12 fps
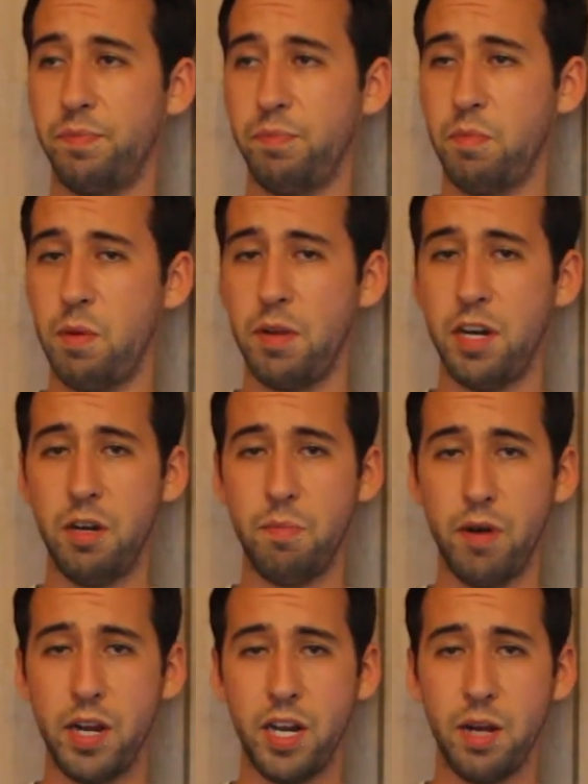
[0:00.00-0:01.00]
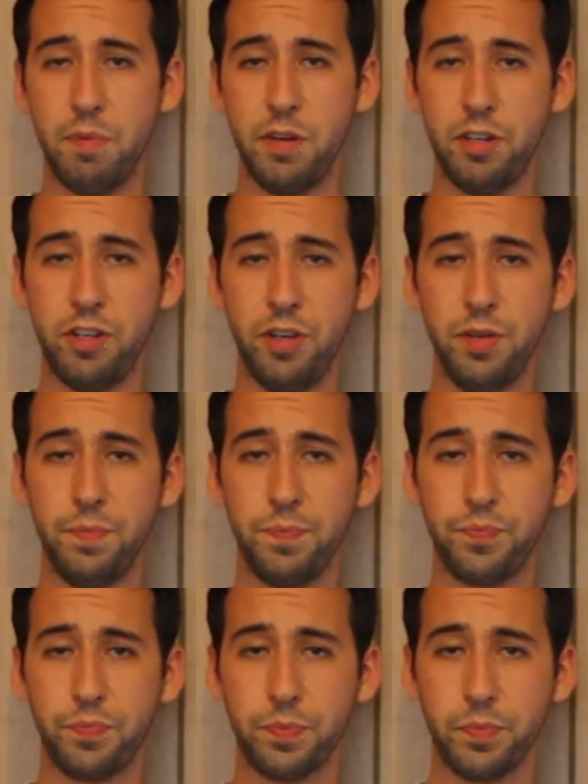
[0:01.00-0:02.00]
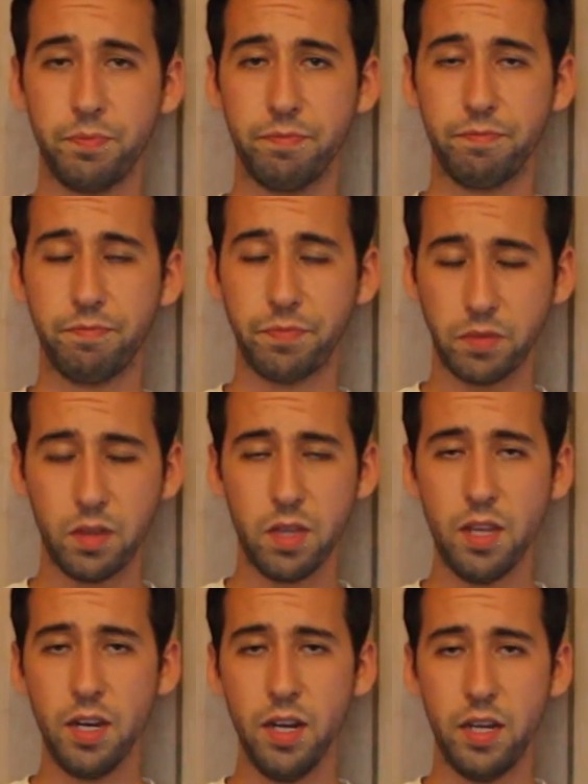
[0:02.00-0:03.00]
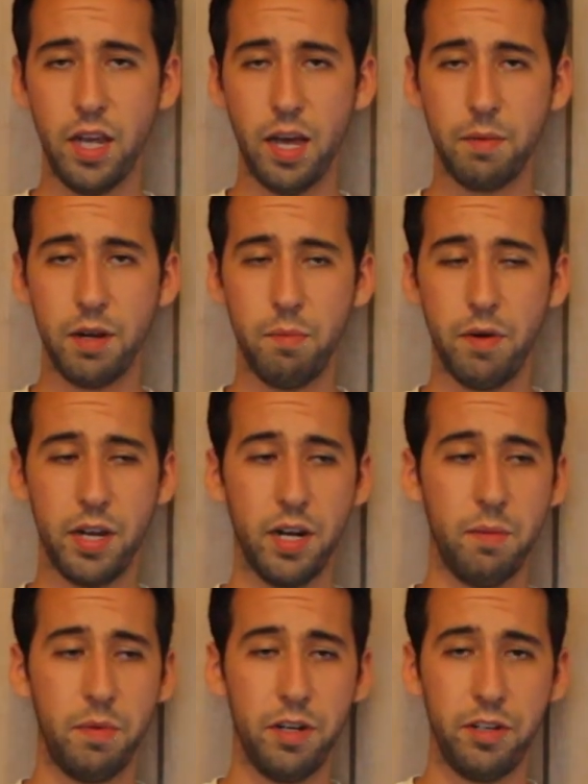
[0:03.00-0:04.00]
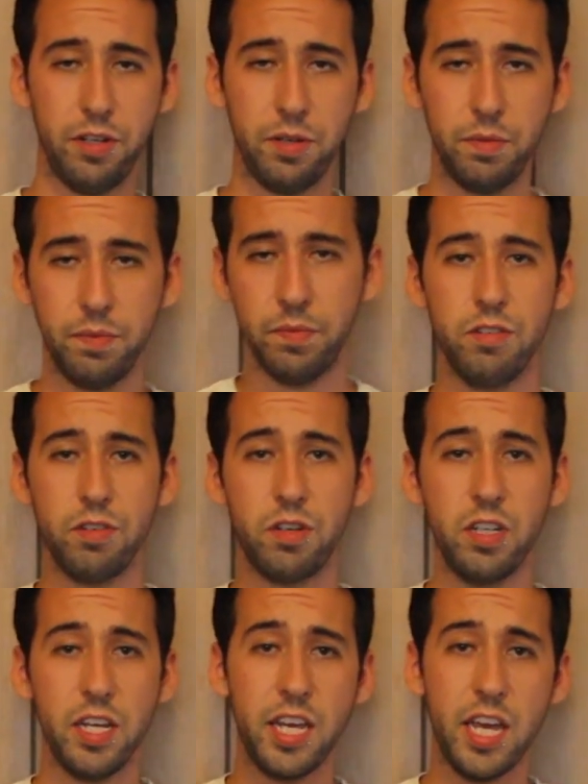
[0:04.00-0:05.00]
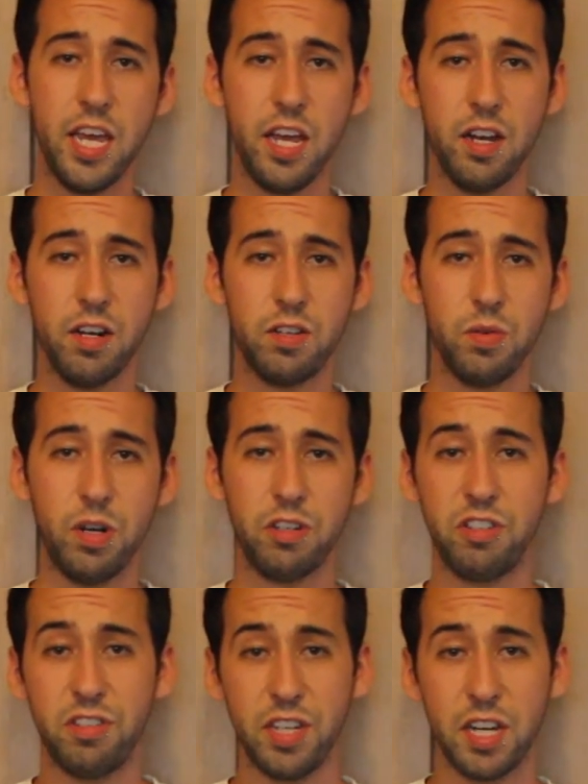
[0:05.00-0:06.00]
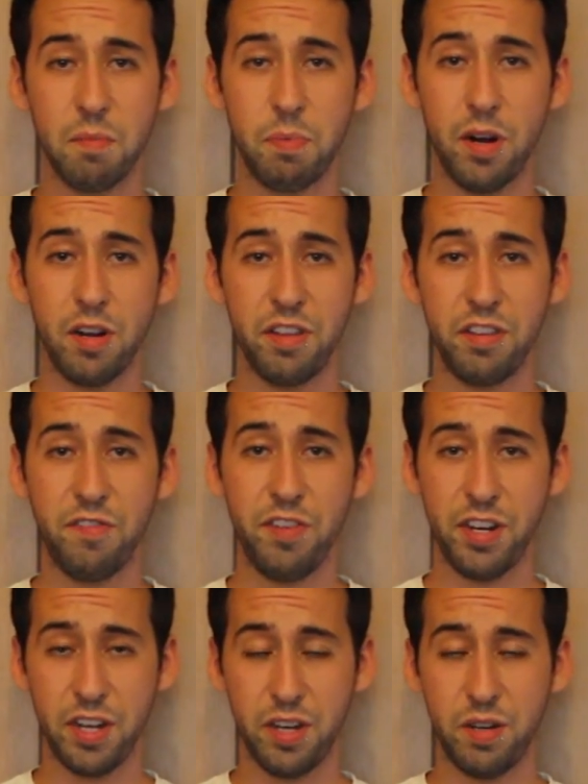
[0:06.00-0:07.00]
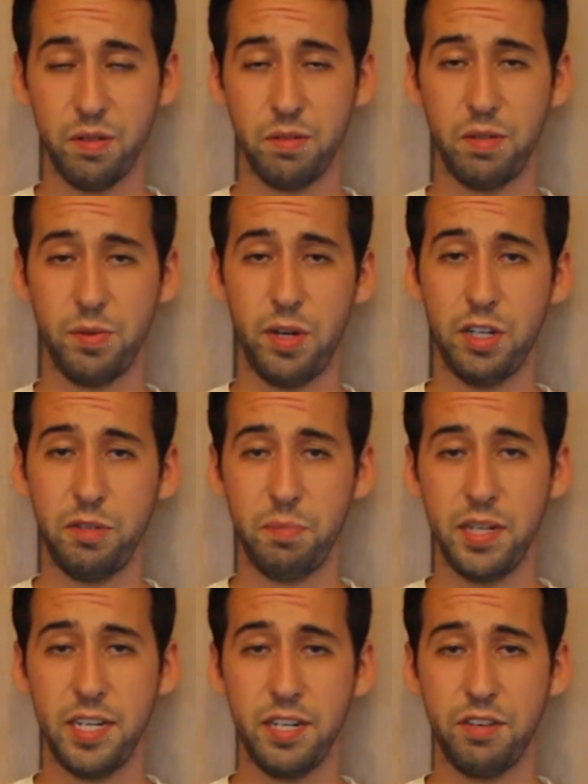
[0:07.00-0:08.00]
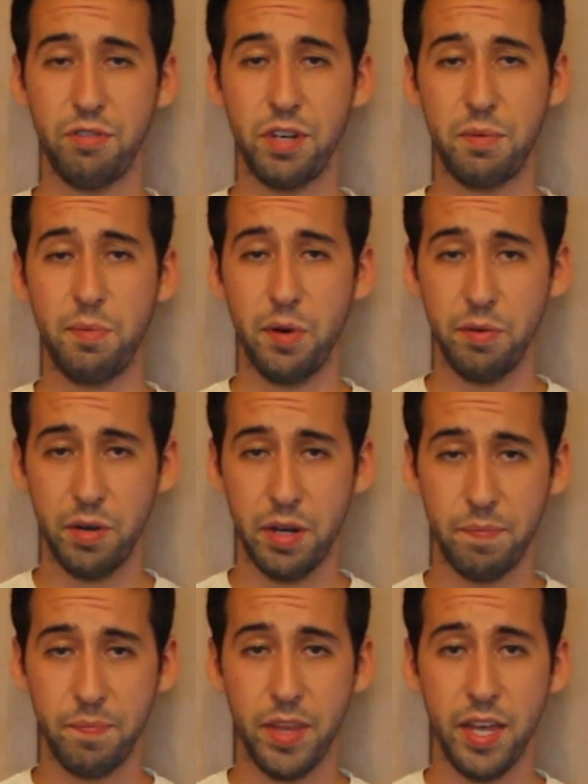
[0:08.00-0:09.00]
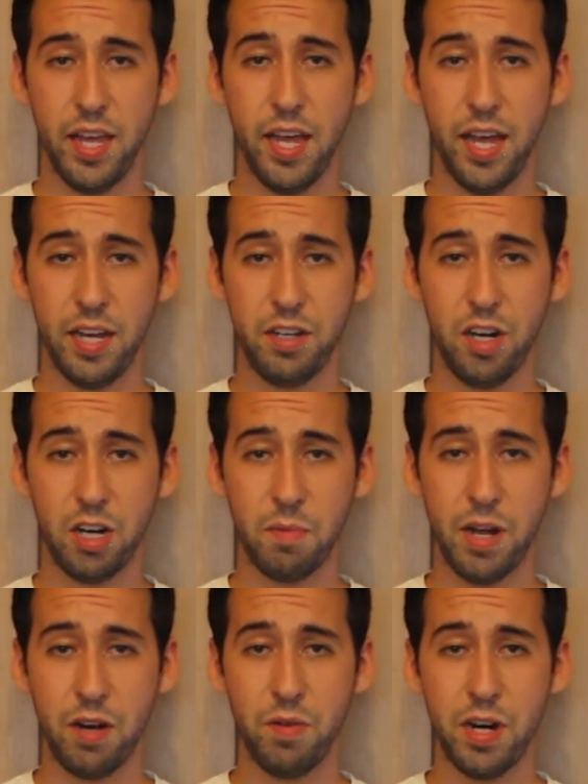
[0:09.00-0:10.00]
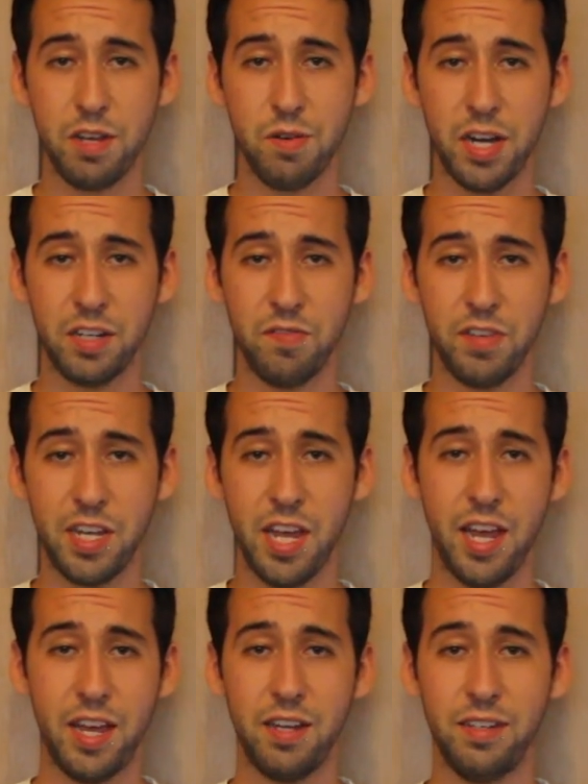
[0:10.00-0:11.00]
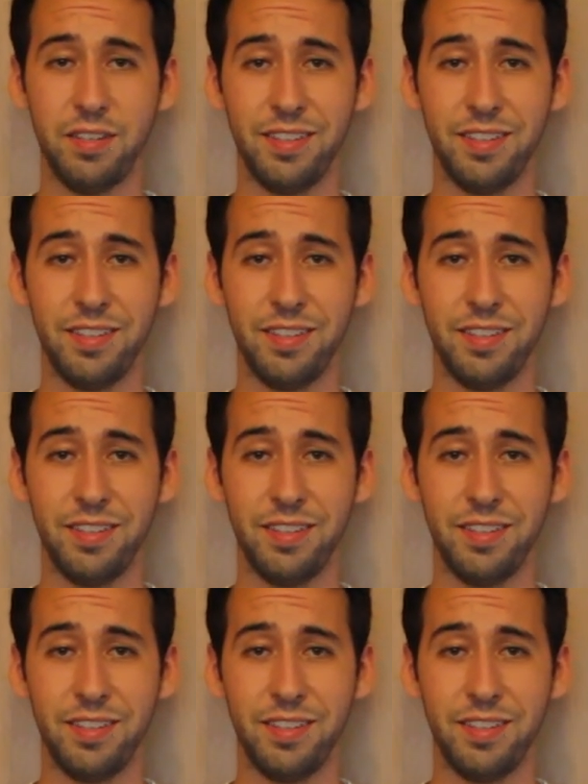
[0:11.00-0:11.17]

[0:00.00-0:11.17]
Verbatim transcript: Maybe I need to break it up into two. Yeah, I'm going to break it up into two. So click here to watch the second part of this video, to watch me drink more rum, and talk about radioactive decay.